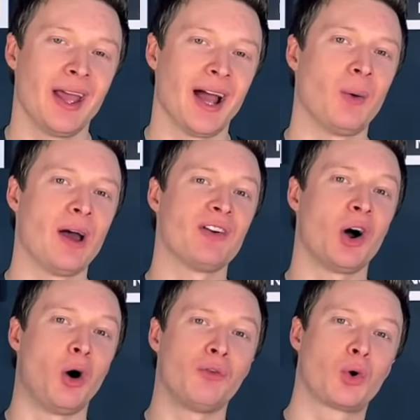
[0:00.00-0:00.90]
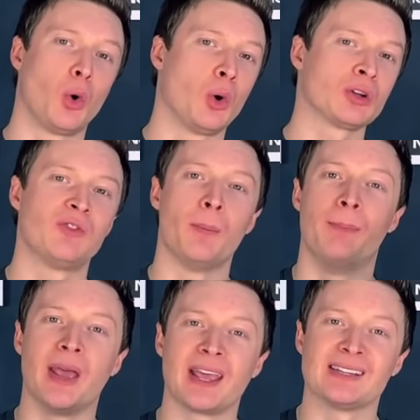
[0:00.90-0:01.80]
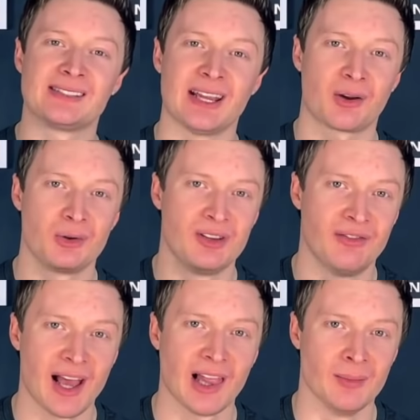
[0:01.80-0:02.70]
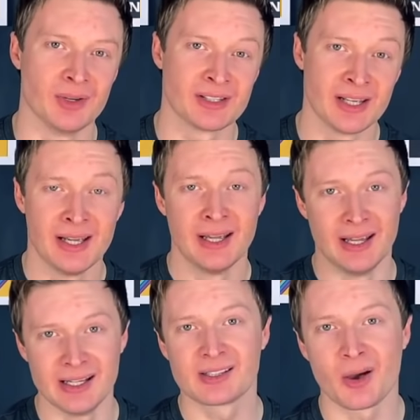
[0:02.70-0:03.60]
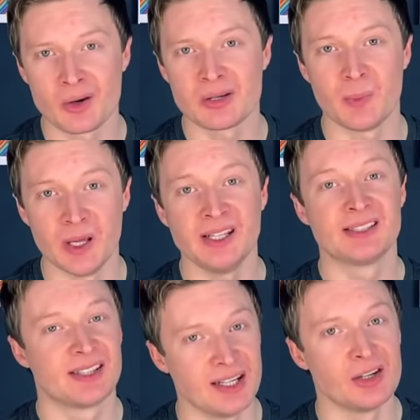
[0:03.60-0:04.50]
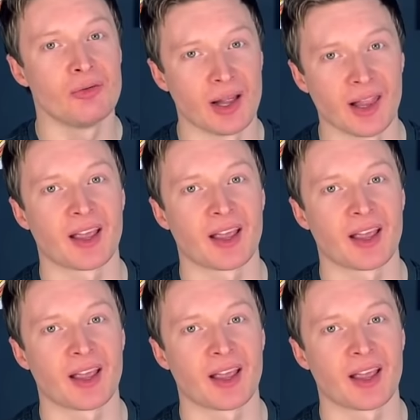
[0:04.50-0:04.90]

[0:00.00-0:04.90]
However, of course, the biggest decorative element is going to be Cinderella